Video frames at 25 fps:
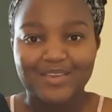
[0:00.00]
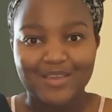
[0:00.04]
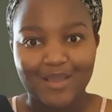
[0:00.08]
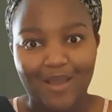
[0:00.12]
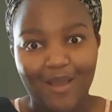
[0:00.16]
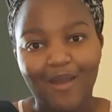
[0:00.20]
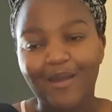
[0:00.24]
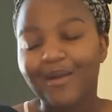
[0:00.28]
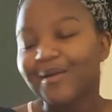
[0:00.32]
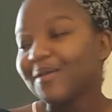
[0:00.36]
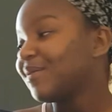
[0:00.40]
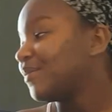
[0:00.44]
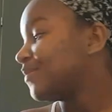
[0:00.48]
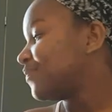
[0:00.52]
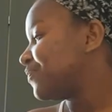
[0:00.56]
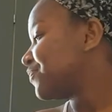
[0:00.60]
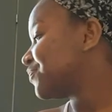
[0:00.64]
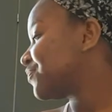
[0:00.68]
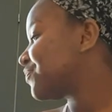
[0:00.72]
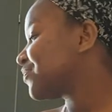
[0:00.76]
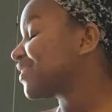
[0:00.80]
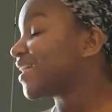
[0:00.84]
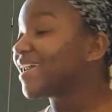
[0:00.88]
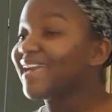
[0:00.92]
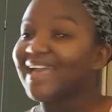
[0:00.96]
yeah.
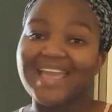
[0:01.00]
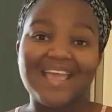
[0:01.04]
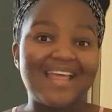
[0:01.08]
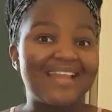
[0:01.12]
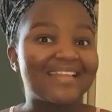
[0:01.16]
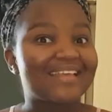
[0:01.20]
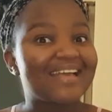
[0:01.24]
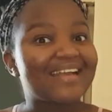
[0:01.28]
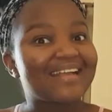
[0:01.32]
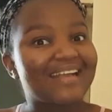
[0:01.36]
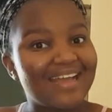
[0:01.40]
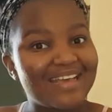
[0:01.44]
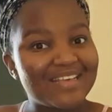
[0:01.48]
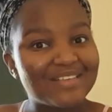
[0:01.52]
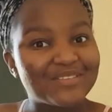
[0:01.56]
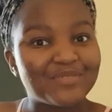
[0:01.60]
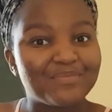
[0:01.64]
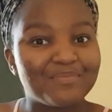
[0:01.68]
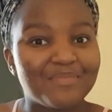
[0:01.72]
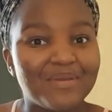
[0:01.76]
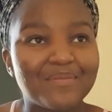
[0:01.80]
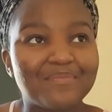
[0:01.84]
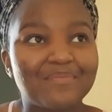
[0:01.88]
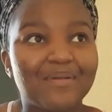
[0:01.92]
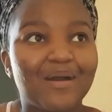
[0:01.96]
And yeah guys,
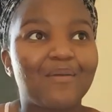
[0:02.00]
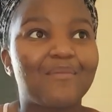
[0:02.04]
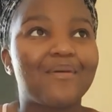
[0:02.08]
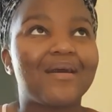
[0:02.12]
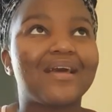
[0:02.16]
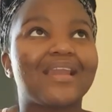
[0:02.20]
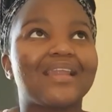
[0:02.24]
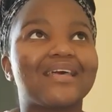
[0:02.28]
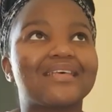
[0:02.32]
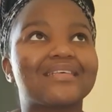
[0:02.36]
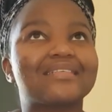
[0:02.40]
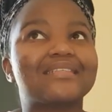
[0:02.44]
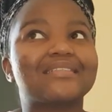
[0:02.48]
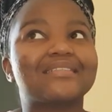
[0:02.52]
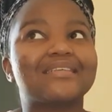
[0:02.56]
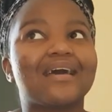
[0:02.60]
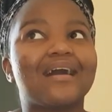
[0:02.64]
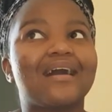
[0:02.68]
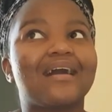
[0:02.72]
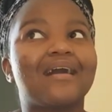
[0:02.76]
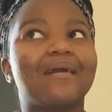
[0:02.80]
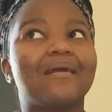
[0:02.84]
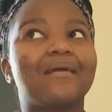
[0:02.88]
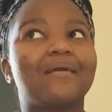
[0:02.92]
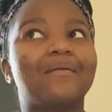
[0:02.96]
remember my last
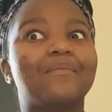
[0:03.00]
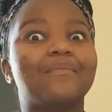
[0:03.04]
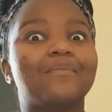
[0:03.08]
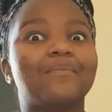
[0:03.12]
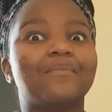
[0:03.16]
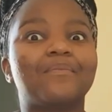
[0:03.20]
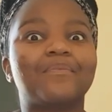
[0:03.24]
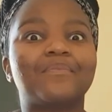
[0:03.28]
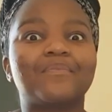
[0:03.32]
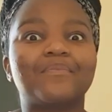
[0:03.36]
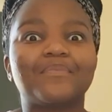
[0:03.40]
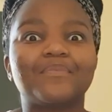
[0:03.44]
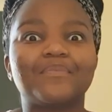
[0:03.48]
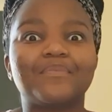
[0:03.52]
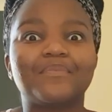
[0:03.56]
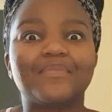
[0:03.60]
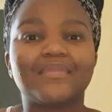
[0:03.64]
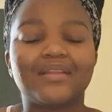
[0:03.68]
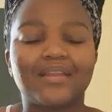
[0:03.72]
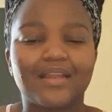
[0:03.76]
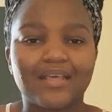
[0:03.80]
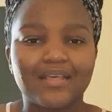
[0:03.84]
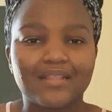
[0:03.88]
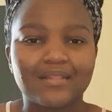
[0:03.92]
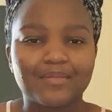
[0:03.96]

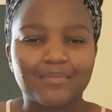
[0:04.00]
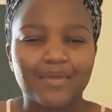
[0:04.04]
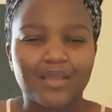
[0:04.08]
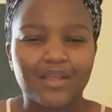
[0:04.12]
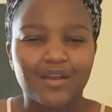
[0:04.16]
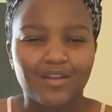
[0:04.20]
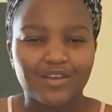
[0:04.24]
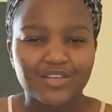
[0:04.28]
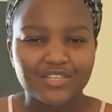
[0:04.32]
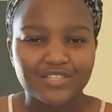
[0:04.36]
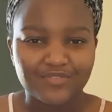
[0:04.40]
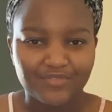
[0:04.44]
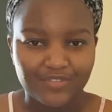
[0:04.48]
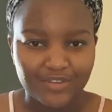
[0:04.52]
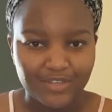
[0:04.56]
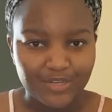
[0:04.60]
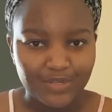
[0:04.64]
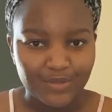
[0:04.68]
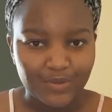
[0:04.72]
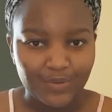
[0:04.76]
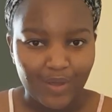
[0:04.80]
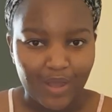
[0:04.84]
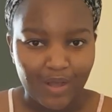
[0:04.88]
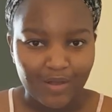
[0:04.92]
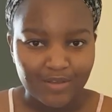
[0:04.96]
in my last
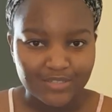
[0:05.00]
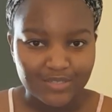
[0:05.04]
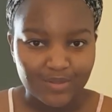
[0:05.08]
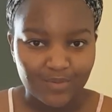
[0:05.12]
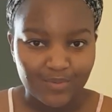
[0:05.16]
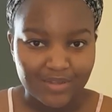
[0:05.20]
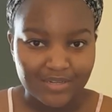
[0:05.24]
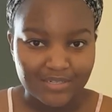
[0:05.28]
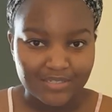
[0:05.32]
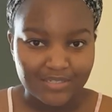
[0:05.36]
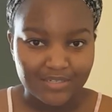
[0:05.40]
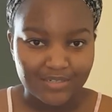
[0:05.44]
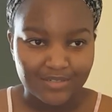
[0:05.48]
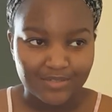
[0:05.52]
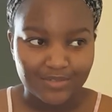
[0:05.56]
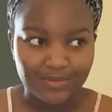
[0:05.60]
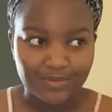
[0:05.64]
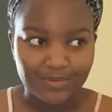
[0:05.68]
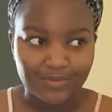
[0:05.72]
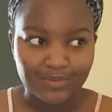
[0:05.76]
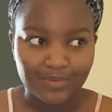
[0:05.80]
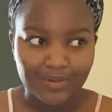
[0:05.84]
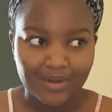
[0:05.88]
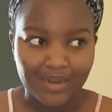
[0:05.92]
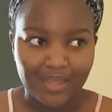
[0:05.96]
video, I also wanted to
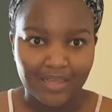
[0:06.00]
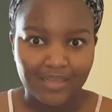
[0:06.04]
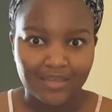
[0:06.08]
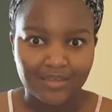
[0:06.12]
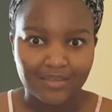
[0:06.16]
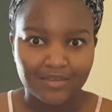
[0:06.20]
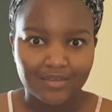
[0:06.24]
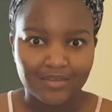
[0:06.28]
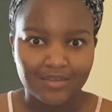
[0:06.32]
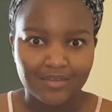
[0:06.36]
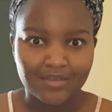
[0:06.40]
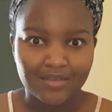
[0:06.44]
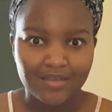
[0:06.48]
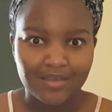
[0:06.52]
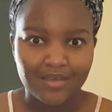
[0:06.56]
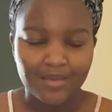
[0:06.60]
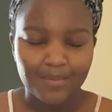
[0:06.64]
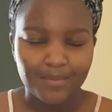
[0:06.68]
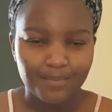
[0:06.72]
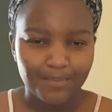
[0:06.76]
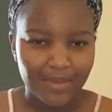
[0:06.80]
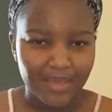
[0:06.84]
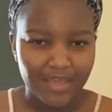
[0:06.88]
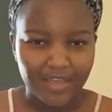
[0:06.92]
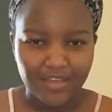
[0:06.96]
like
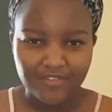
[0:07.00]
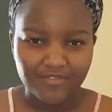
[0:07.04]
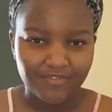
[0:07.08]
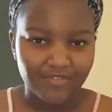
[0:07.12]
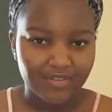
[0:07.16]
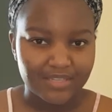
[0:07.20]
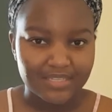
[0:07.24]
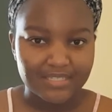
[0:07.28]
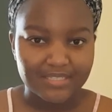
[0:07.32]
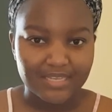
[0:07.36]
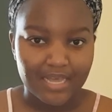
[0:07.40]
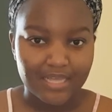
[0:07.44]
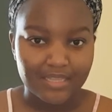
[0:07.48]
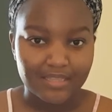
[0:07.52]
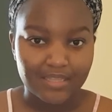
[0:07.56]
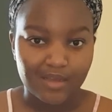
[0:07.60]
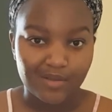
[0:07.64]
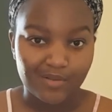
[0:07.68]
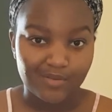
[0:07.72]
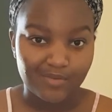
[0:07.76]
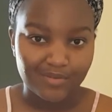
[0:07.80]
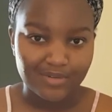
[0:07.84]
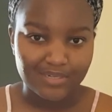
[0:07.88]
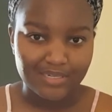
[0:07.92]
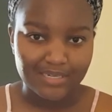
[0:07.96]
pay for this
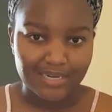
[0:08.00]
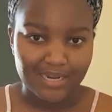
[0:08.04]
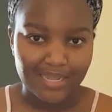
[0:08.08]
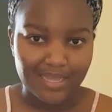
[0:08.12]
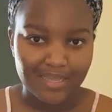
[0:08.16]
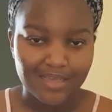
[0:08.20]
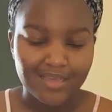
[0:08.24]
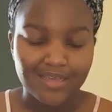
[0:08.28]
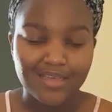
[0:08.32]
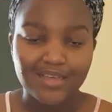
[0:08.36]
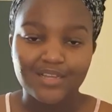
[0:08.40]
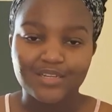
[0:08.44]
other hoodie.